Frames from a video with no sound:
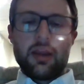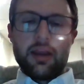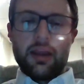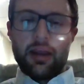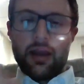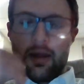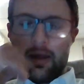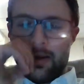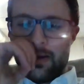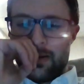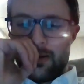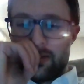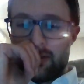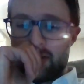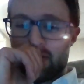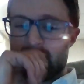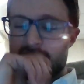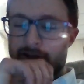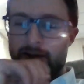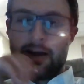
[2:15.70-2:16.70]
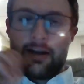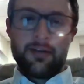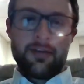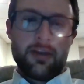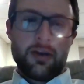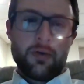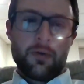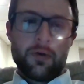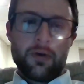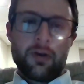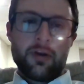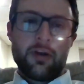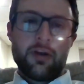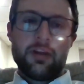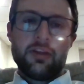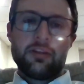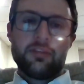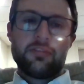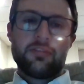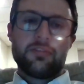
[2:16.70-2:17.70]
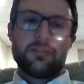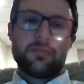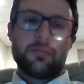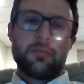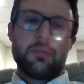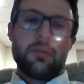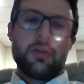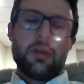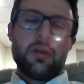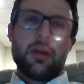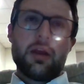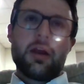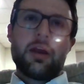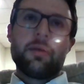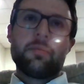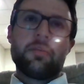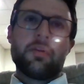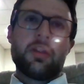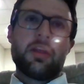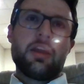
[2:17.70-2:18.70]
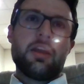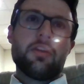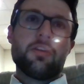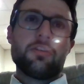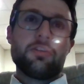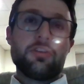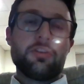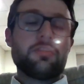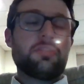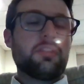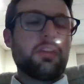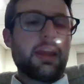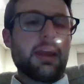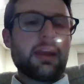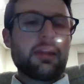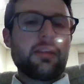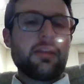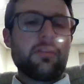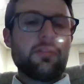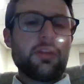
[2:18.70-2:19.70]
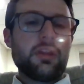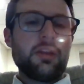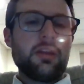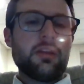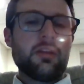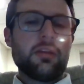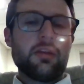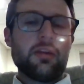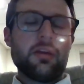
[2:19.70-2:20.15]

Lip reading: and kind of the order is I'm going to introduce the activity.